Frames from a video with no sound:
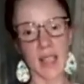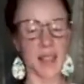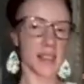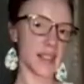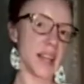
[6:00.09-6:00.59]

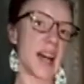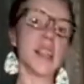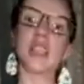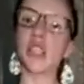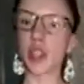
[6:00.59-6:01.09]
is
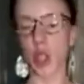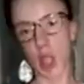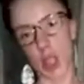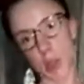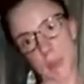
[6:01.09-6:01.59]
not
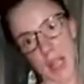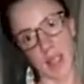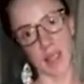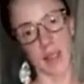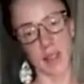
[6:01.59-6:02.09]

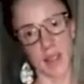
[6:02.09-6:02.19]
determined